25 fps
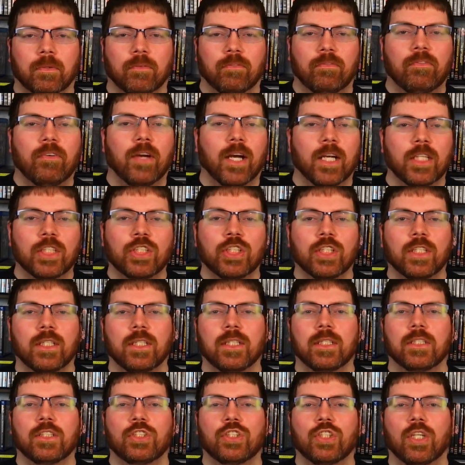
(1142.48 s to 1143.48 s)
perfection.
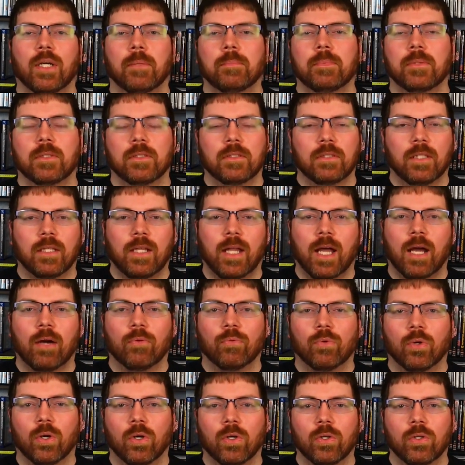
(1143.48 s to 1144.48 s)
He jumped into that
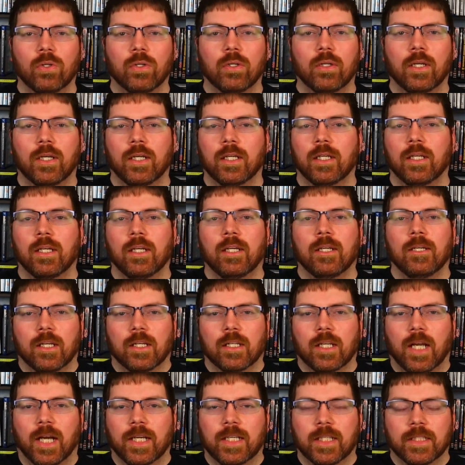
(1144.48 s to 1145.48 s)
role. And
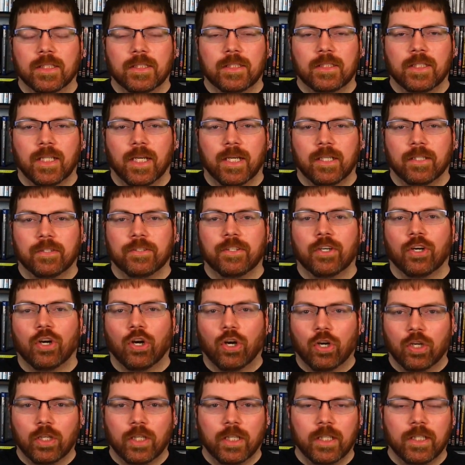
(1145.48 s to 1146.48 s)
like I said, in the
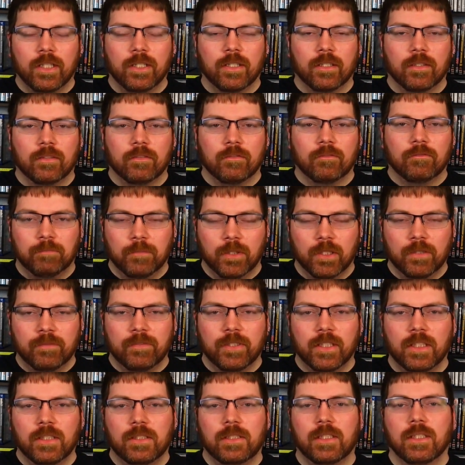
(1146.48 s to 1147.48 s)
early
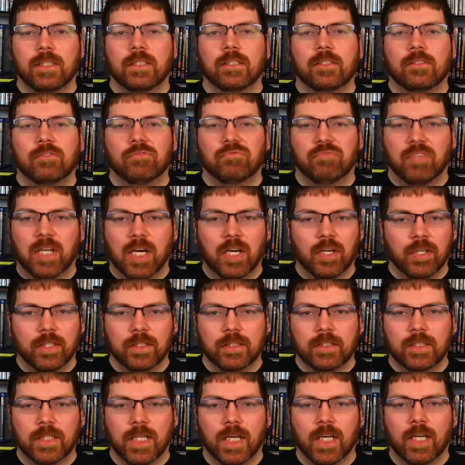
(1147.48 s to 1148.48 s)
movies, he's very
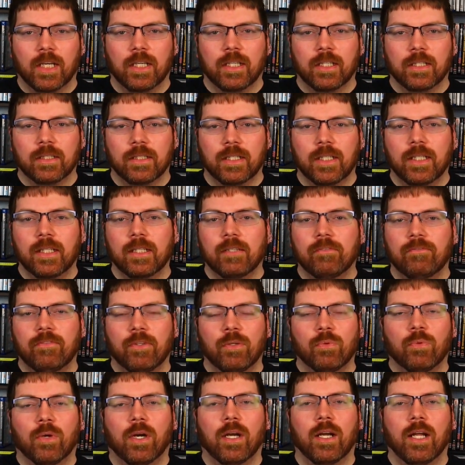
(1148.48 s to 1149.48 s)
scary. And then if
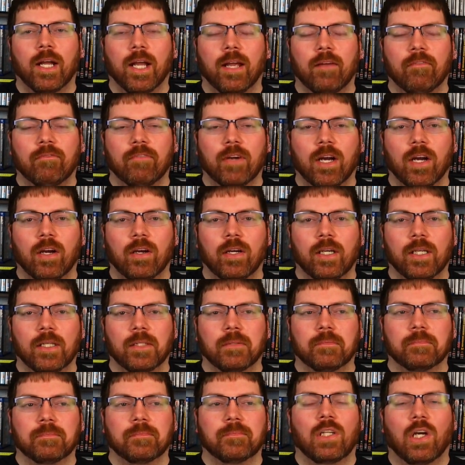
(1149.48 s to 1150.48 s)
you want a
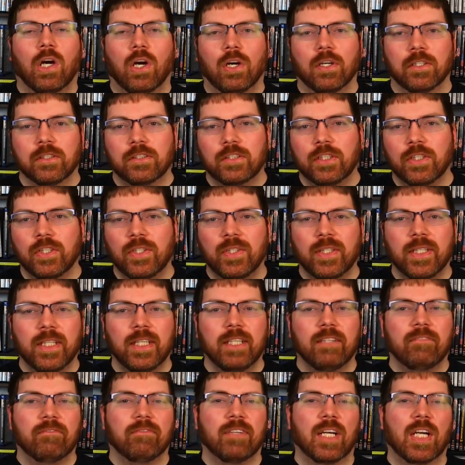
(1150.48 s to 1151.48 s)
very
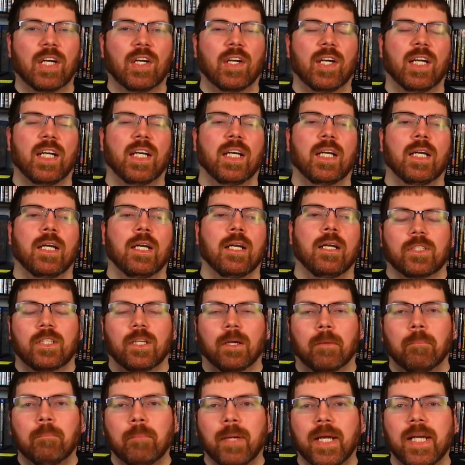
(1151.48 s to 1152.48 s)
cartoony, very
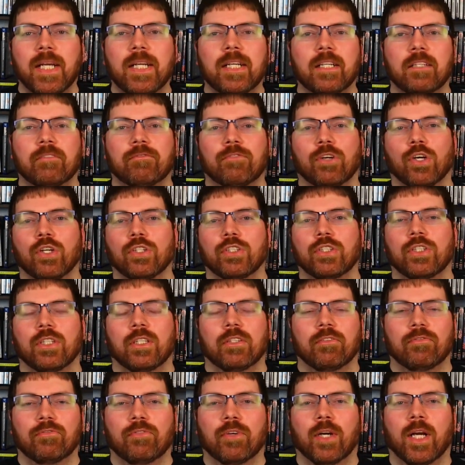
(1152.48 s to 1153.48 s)
comedic version
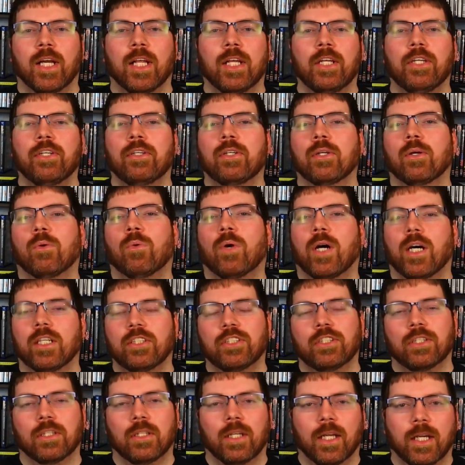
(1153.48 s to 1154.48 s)
of Freddy, you can
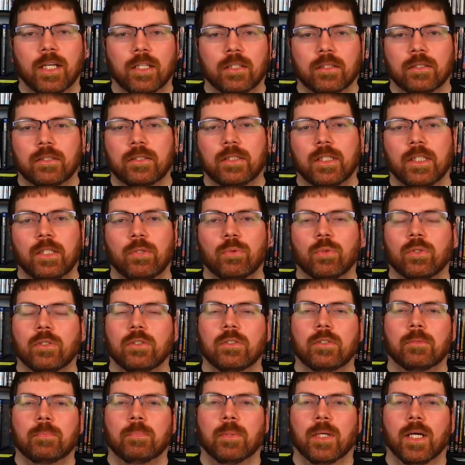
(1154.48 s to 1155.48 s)
watch the later
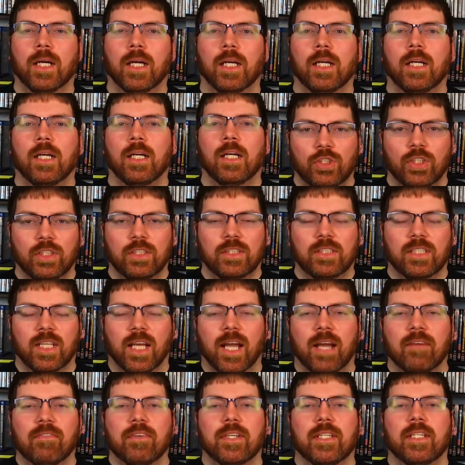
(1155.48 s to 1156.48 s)
sequels. But just
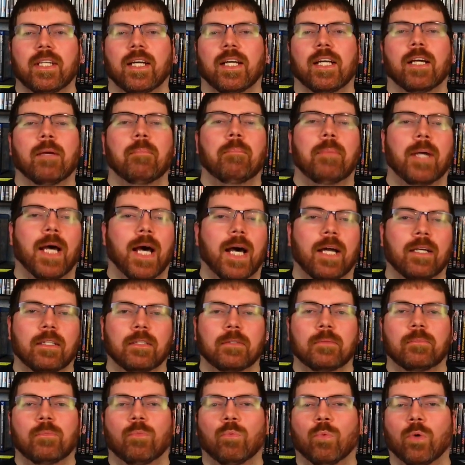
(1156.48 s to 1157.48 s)
everything about
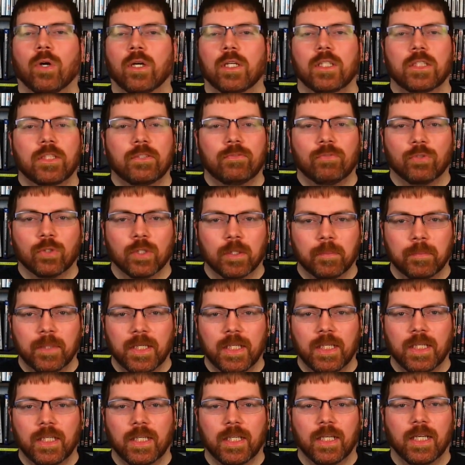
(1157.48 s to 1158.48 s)
him works for
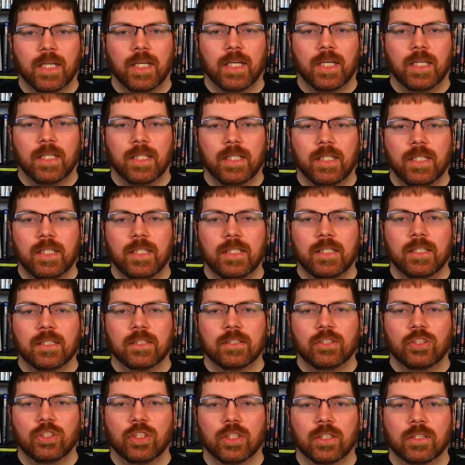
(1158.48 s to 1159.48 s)
me, and he
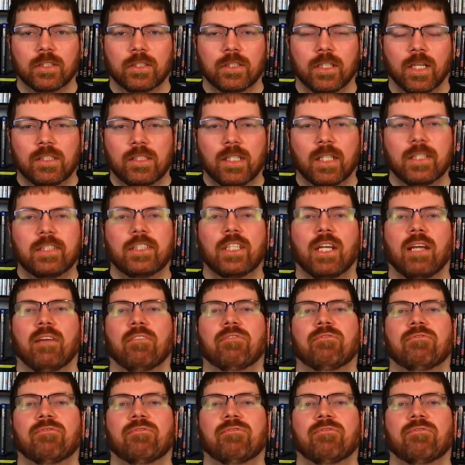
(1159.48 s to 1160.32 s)
is just such a